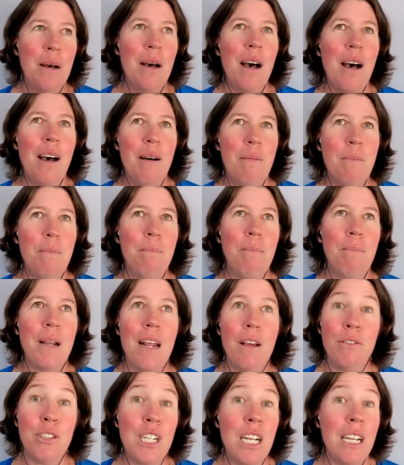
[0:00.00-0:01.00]
Um, but
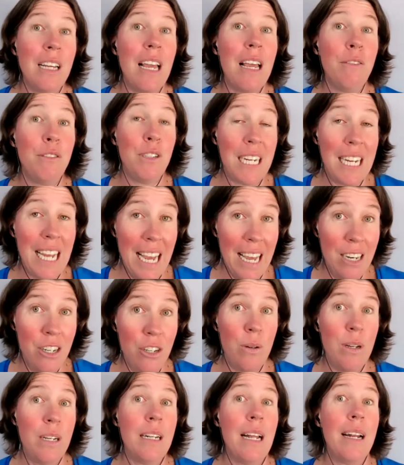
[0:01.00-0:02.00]
if she if she can
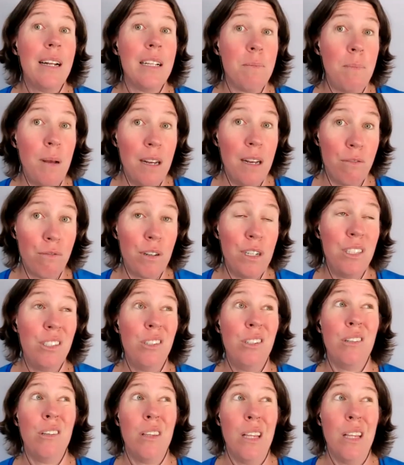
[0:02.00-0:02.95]
do it and it's pain free to do,